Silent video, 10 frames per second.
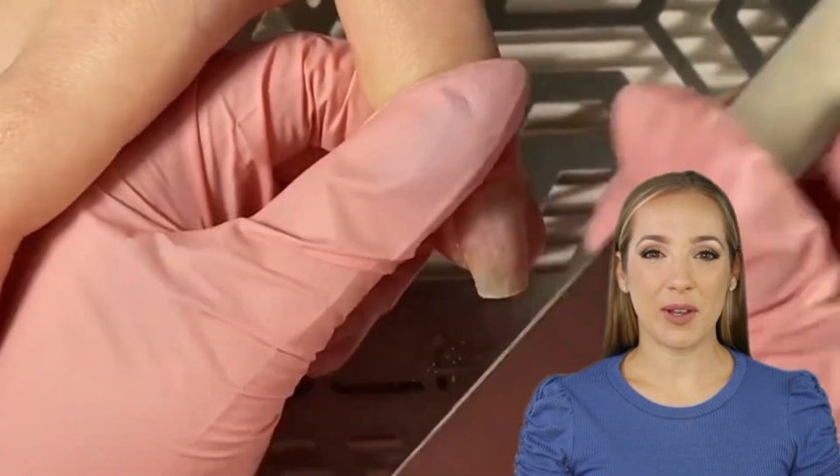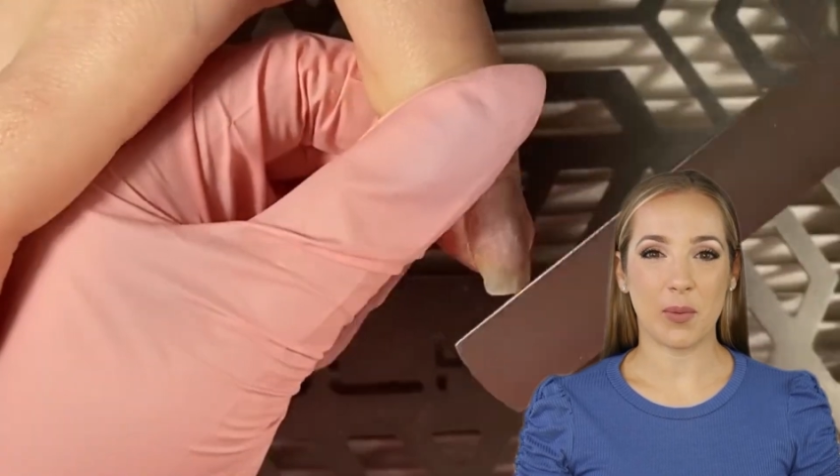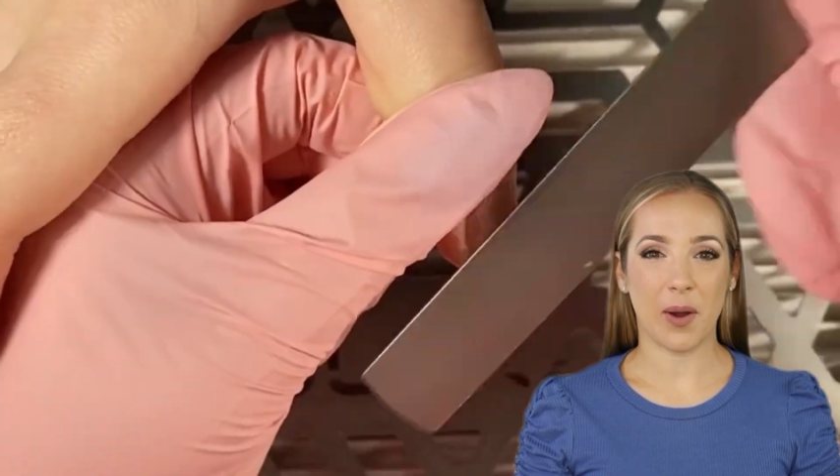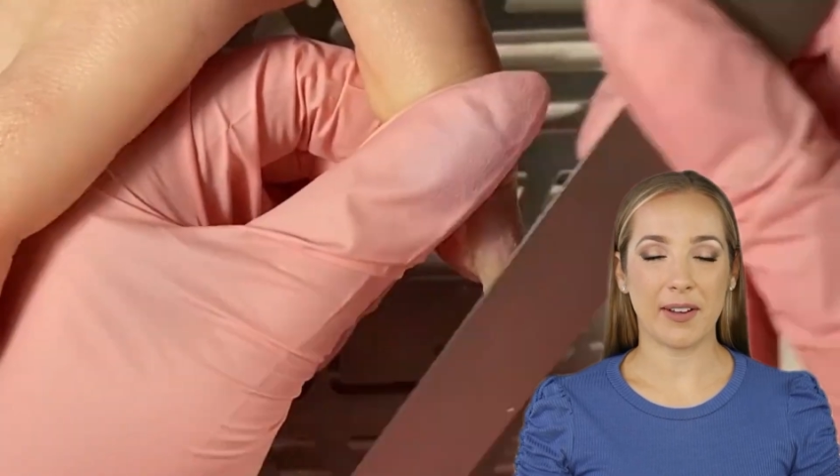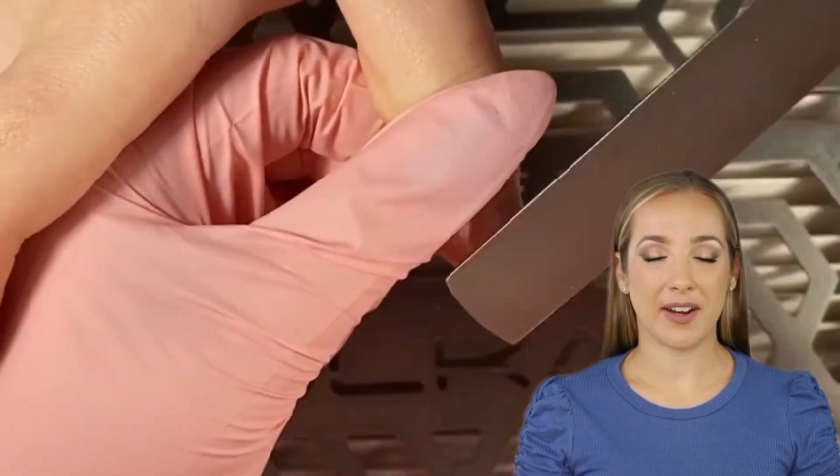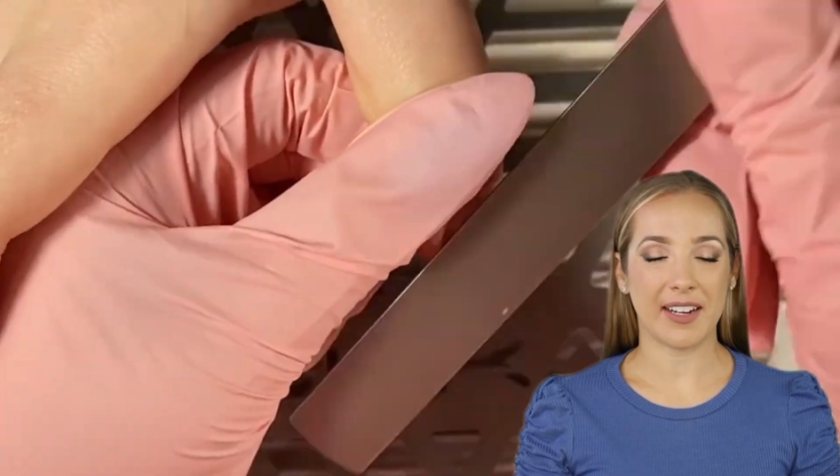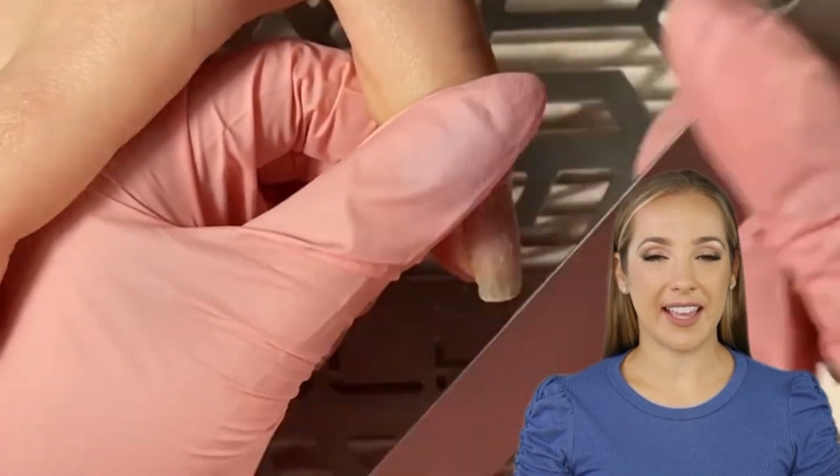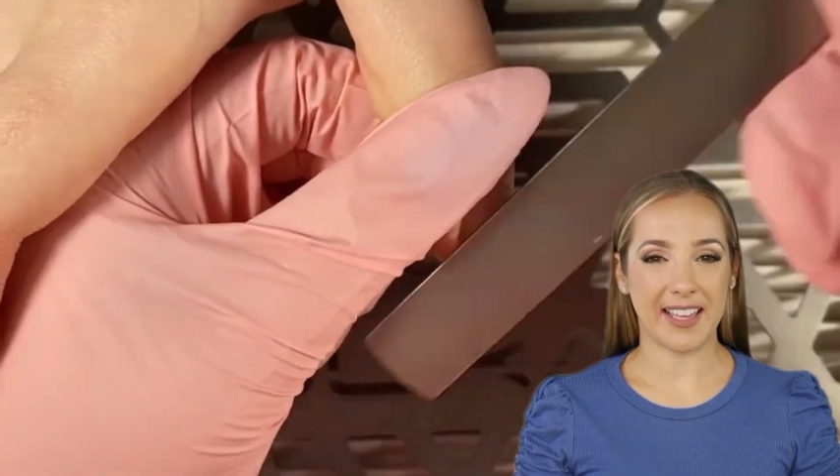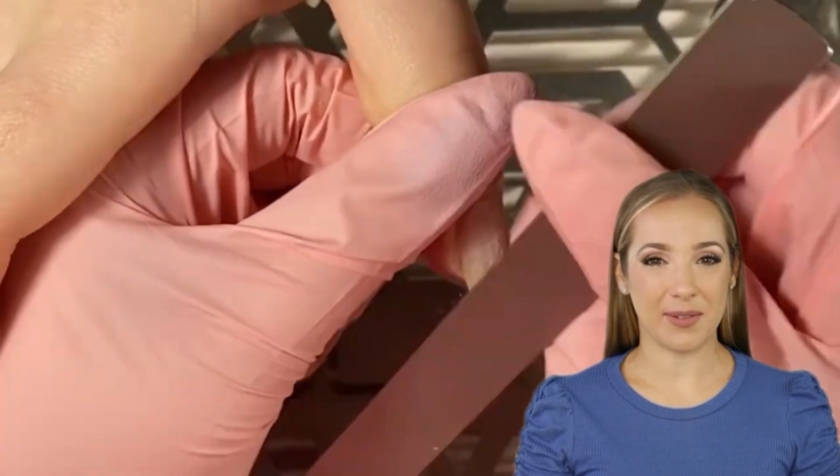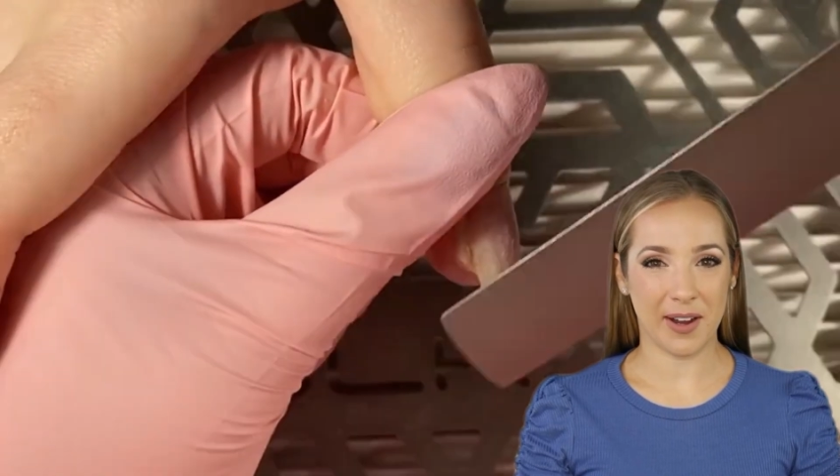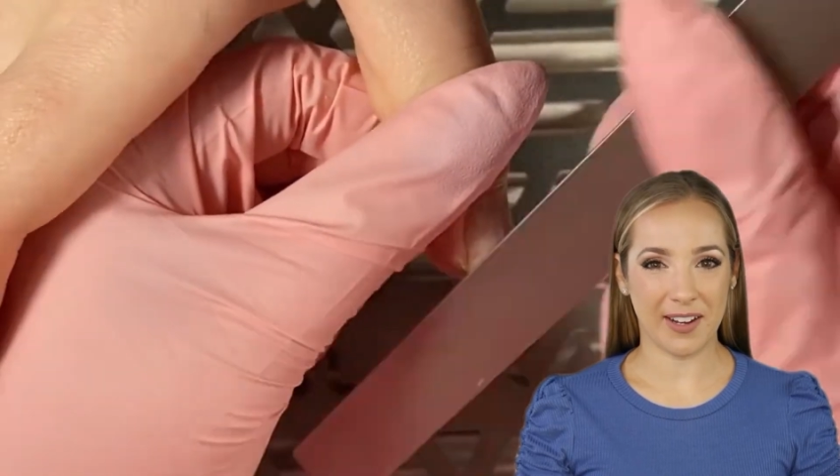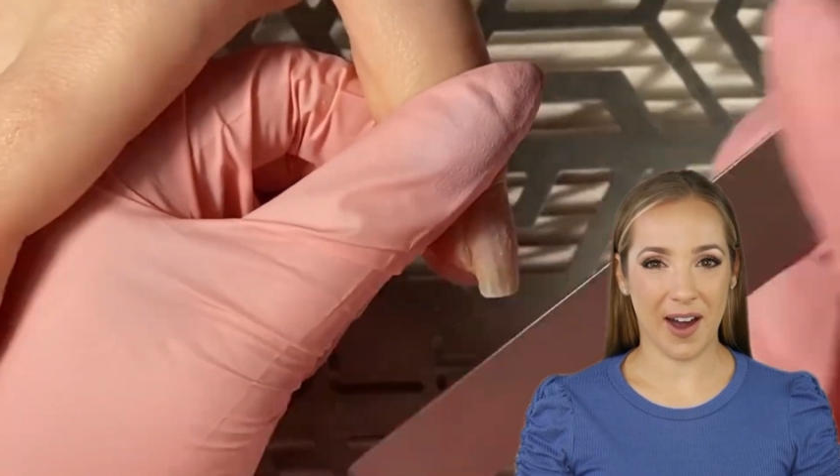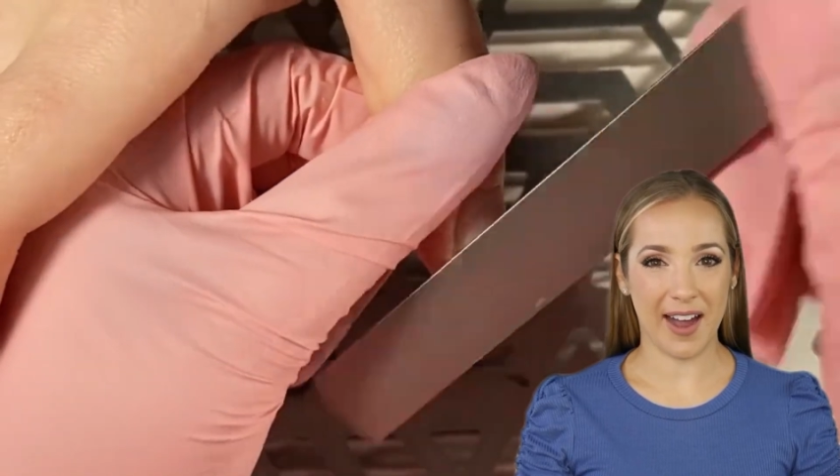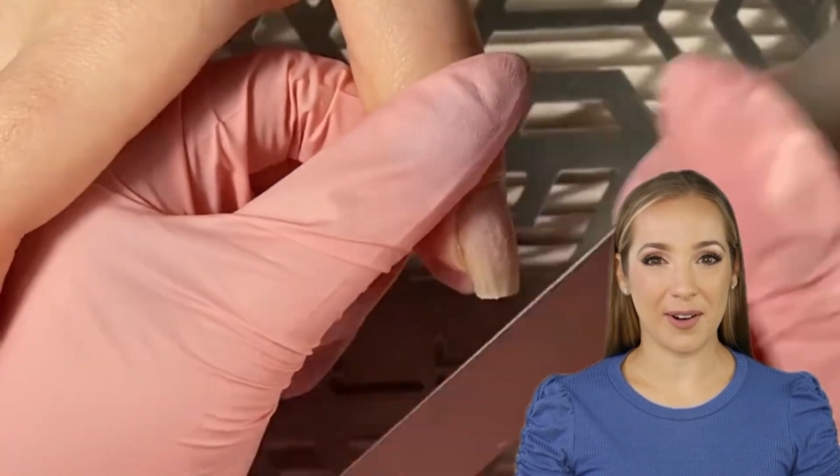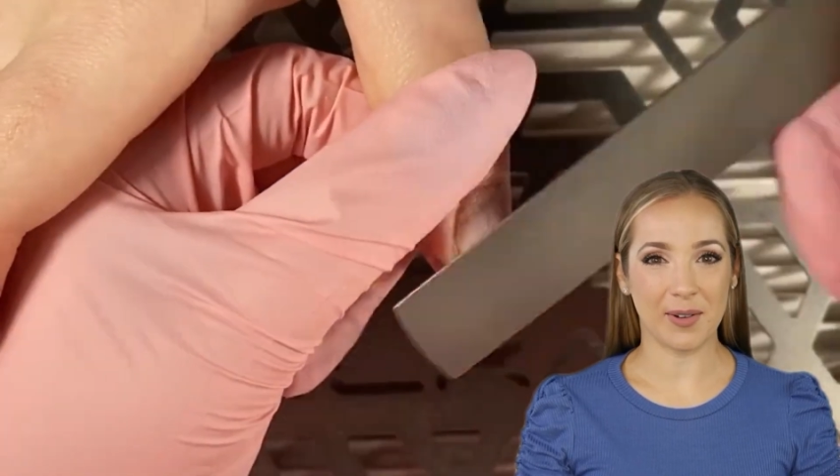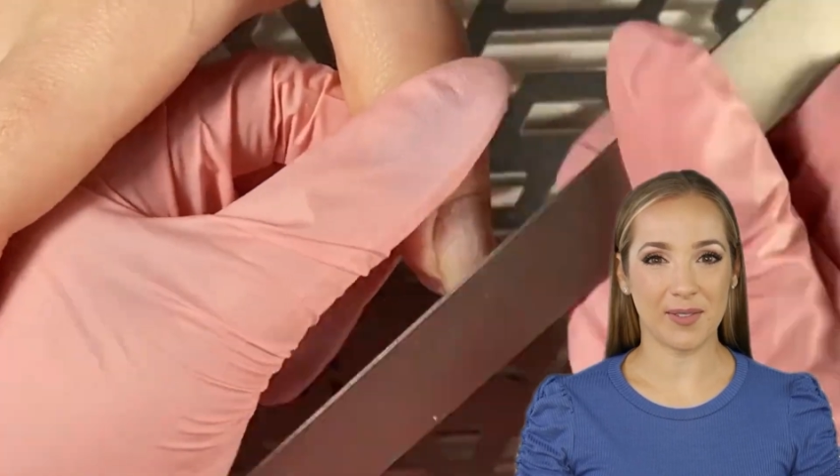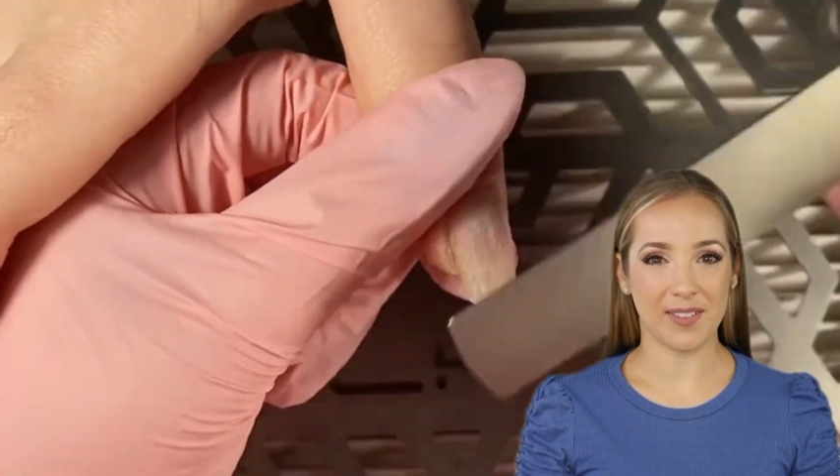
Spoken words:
with a 180 grit file,